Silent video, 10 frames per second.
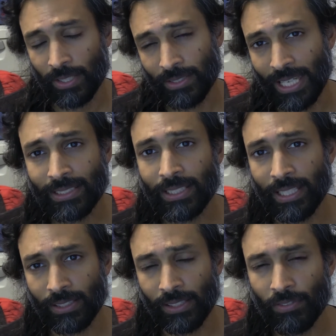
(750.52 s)

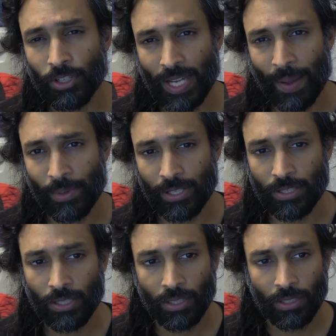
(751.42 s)
designate liver
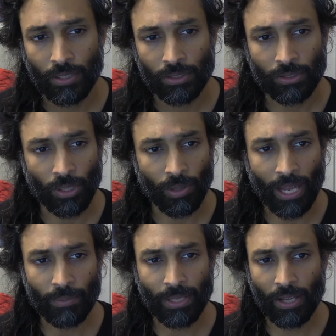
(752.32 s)
damage. So
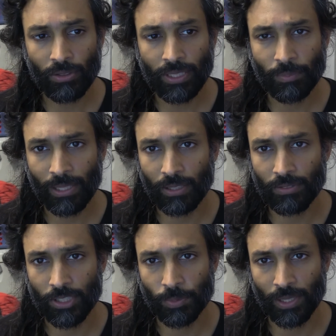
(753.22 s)
I don't think my
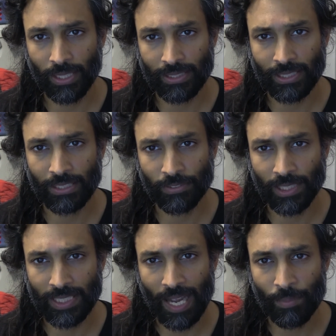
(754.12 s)
liver has been like
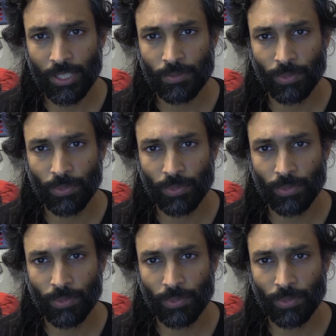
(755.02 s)
significantly damaged,